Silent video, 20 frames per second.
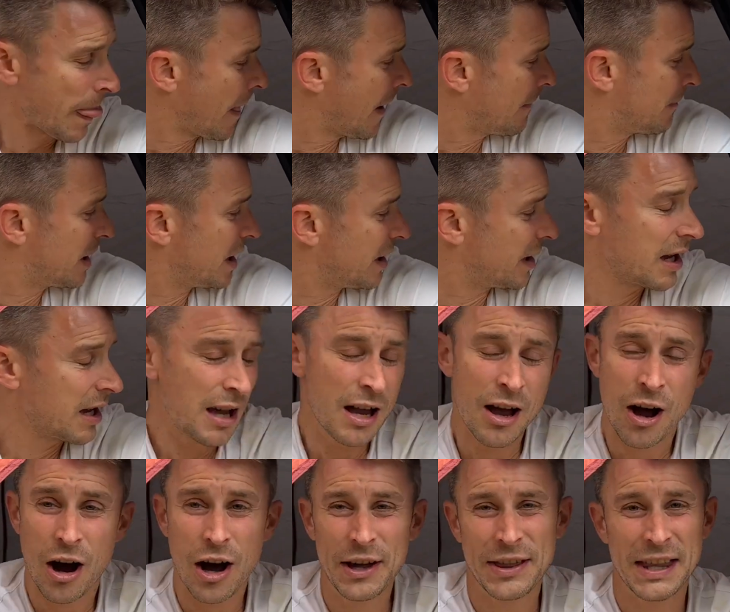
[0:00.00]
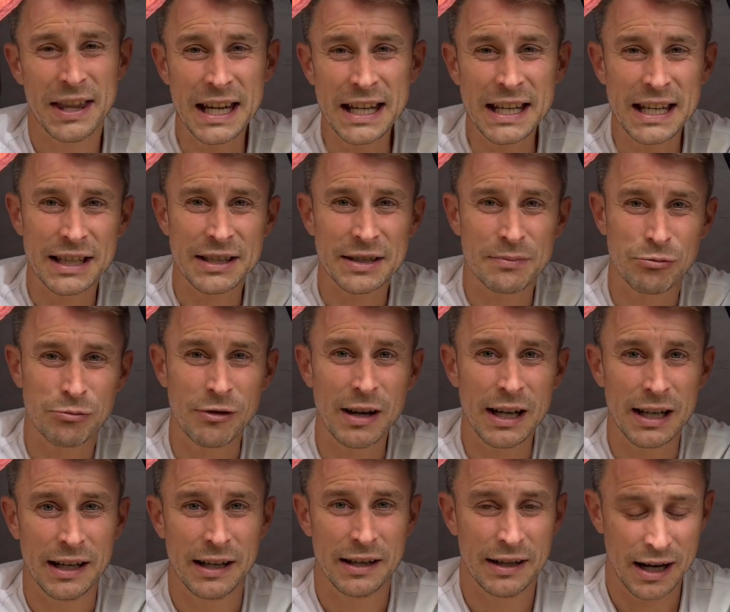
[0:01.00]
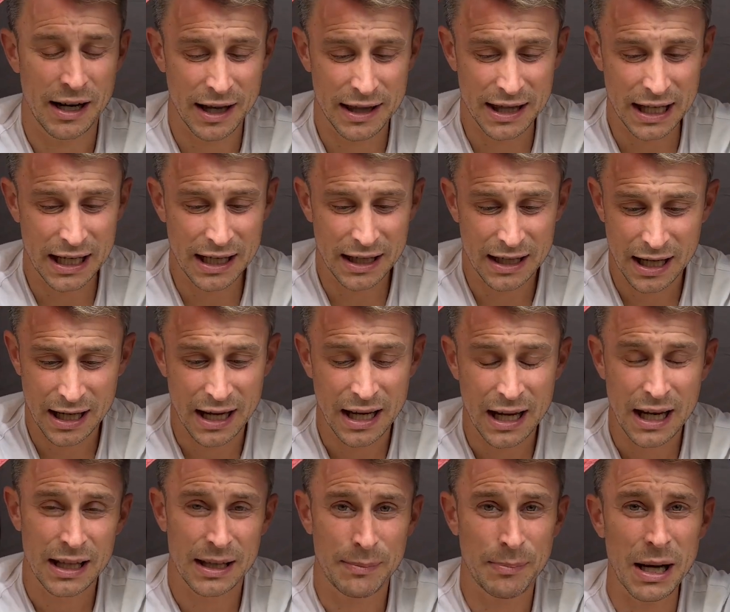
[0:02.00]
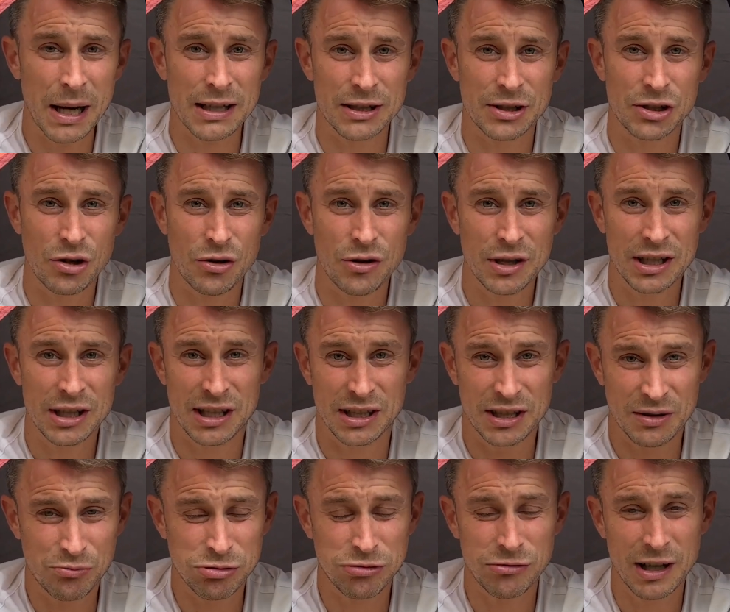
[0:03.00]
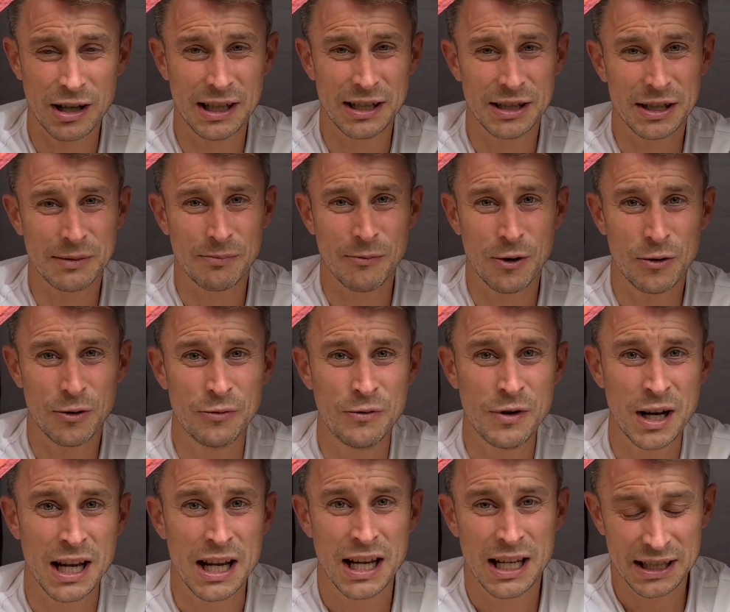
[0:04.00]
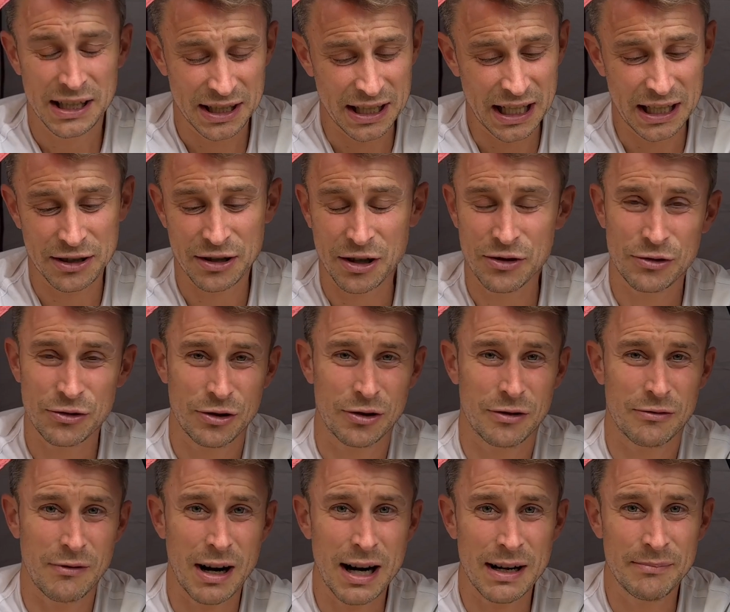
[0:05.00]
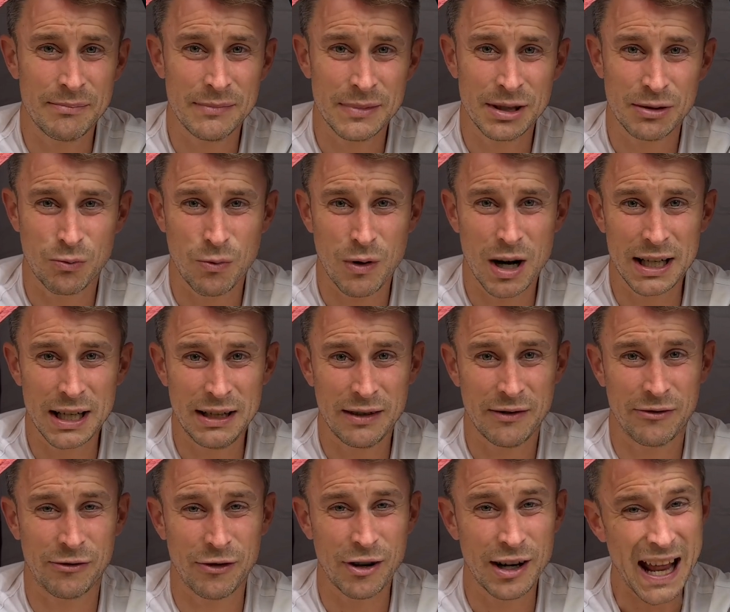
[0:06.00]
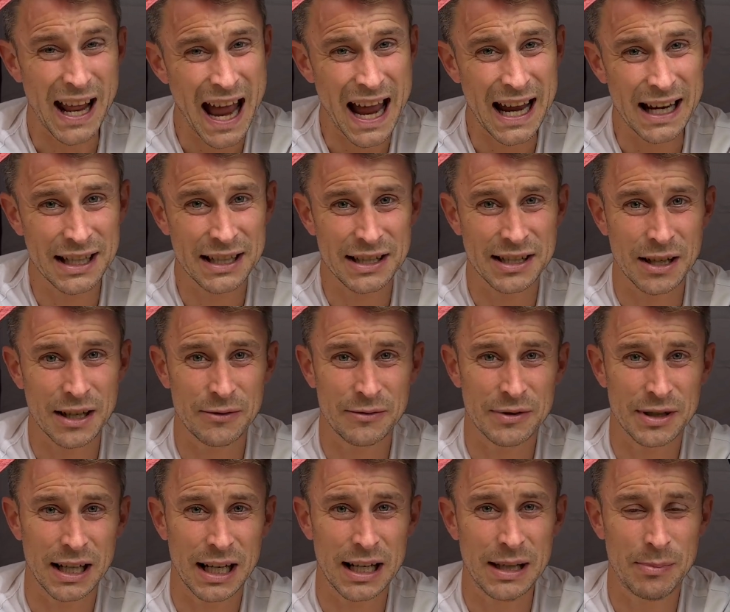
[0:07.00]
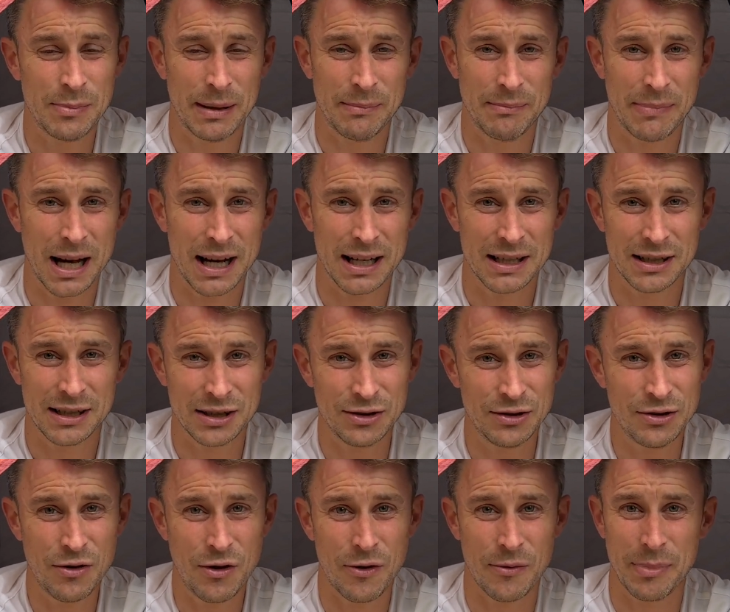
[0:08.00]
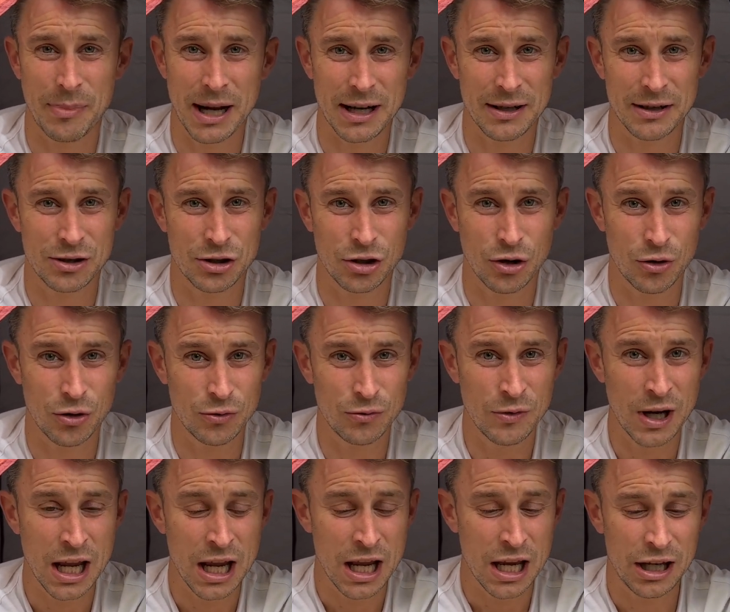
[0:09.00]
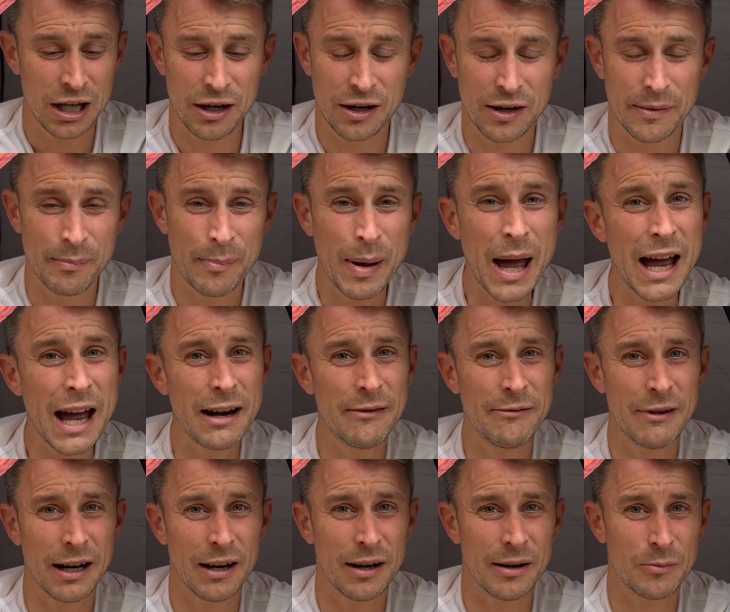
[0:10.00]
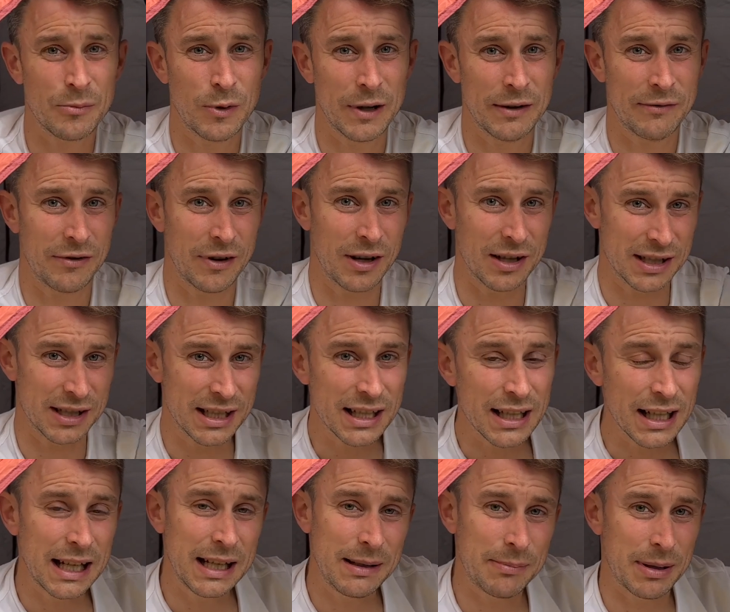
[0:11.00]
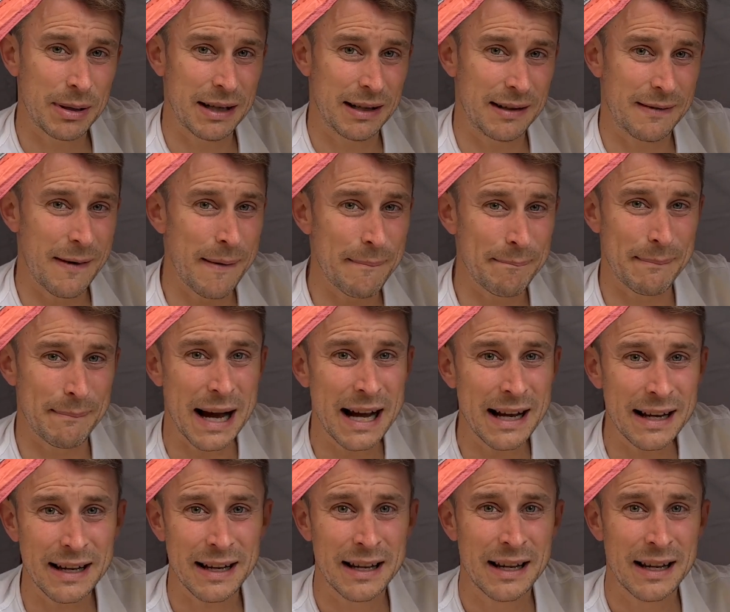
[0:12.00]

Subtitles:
but I think it's brilliant. I think the pack size is pretty small, 600 grams weight for an XL sleeping pad. It's not bad at all. You can pair it up with a sleeping mat